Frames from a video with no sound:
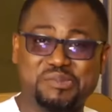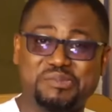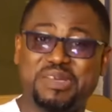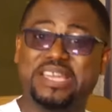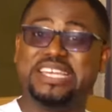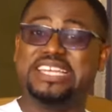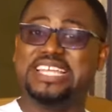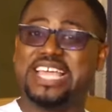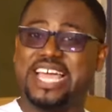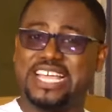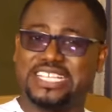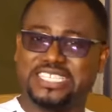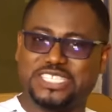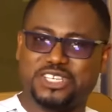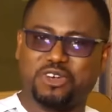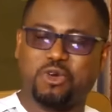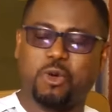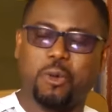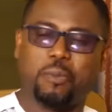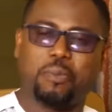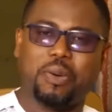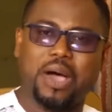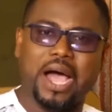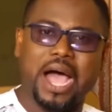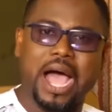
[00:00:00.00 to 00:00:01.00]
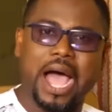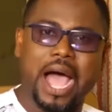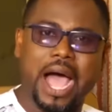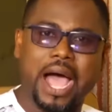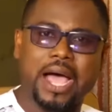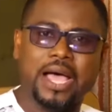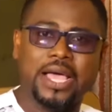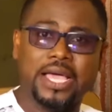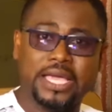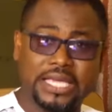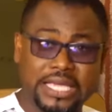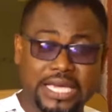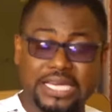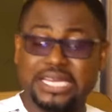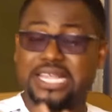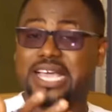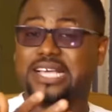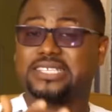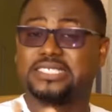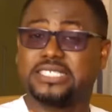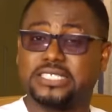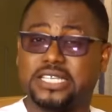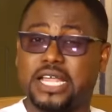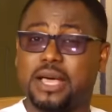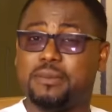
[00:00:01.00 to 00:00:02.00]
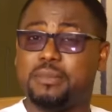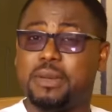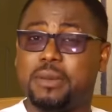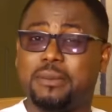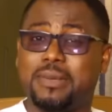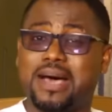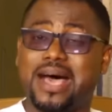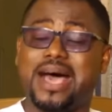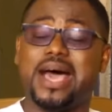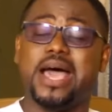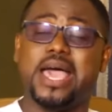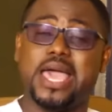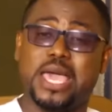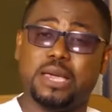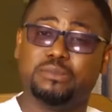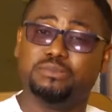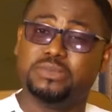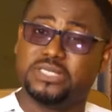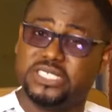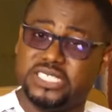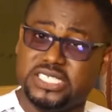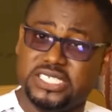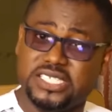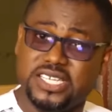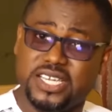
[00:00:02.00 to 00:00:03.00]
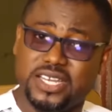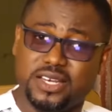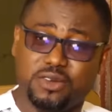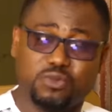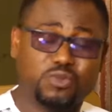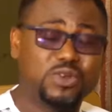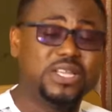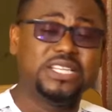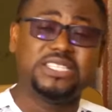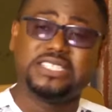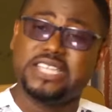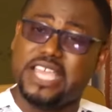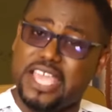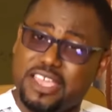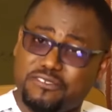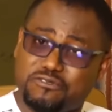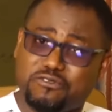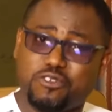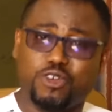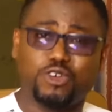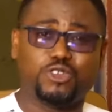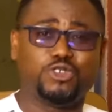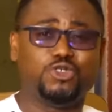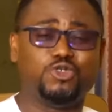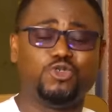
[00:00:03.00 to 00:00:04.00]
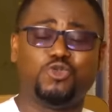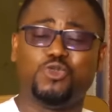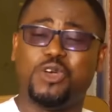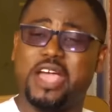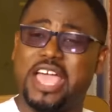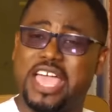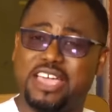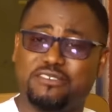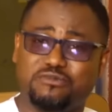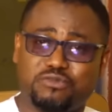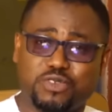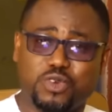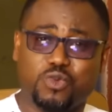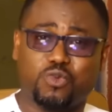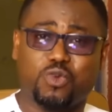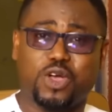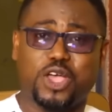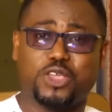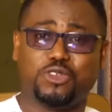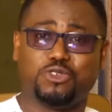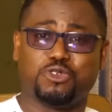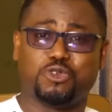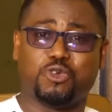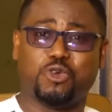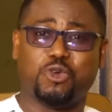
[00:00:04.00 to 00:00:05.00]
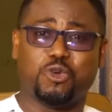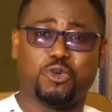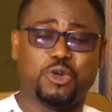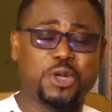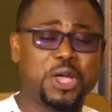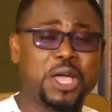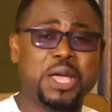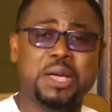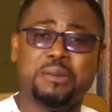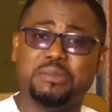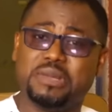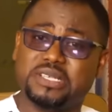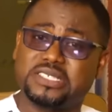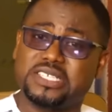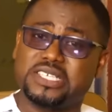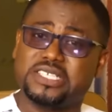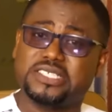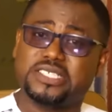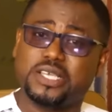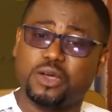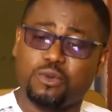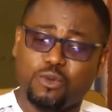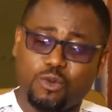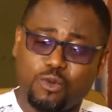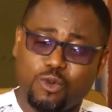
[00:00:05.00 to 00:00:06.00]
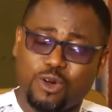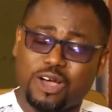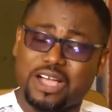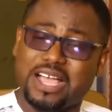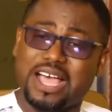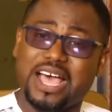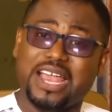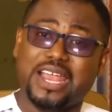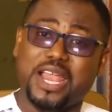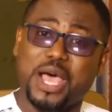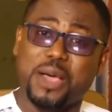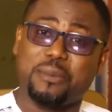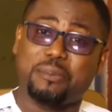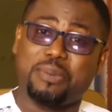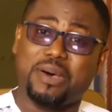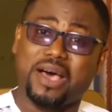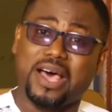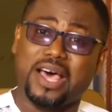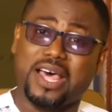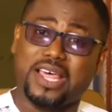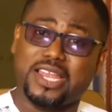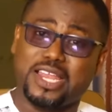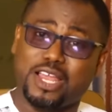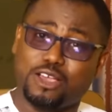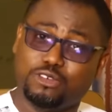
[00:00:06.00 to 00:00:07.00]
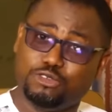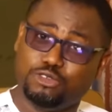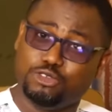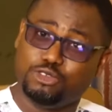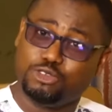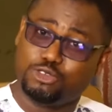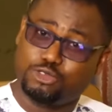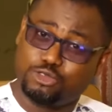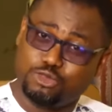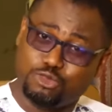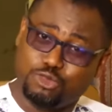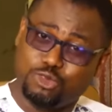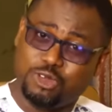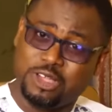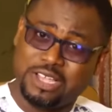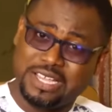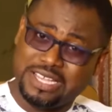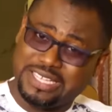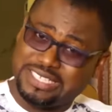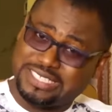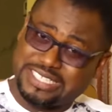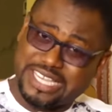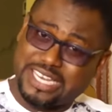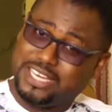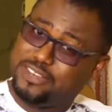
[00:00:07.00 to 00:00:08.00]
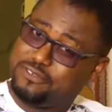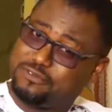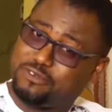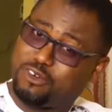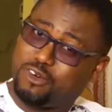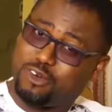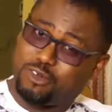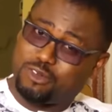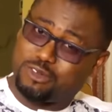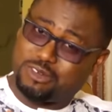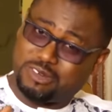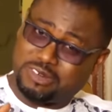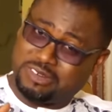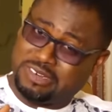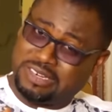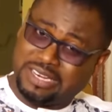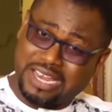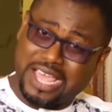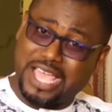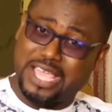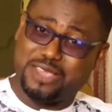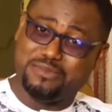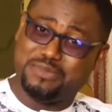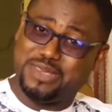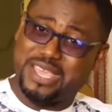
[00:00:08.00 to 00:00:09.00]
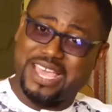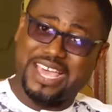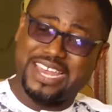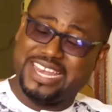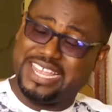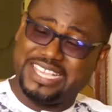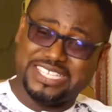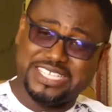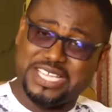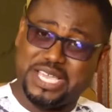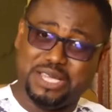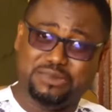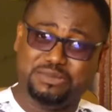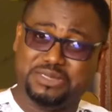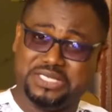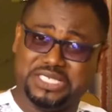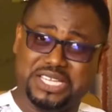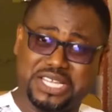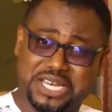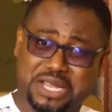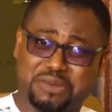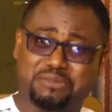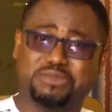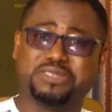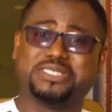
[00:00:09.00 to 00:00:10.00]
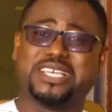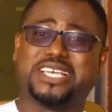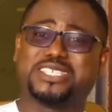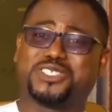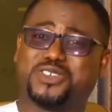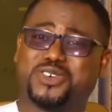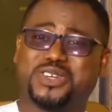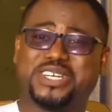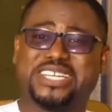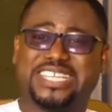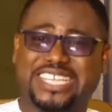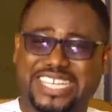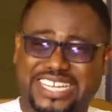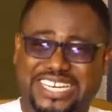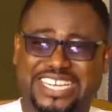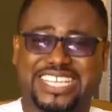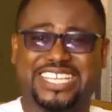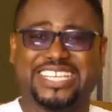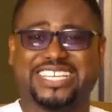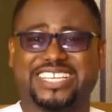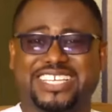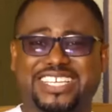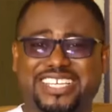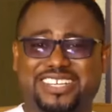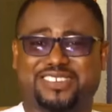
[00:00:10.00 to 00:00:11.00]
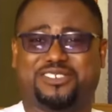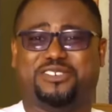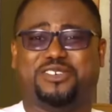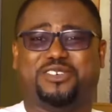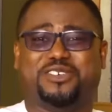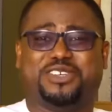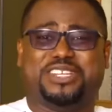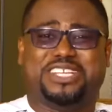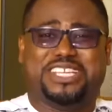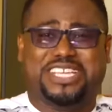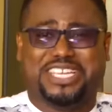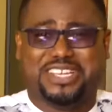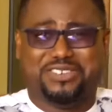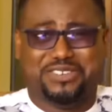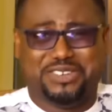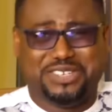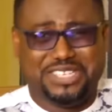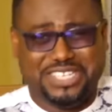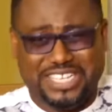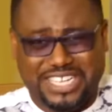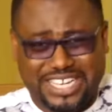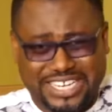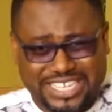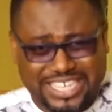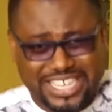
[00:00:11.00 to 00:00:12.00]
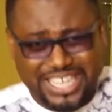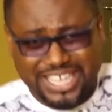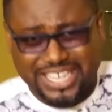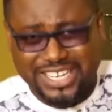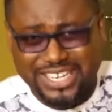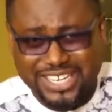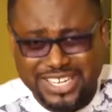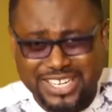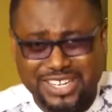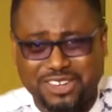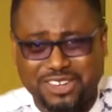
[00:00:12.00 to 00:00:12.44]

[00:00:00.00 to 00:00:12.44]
mani agye hopa ye de aseda be ma MTN we there for you everywhere you go me say se wo Ghana pa na use telephone line bia na nya MTN buza so de ye dey o de ye dey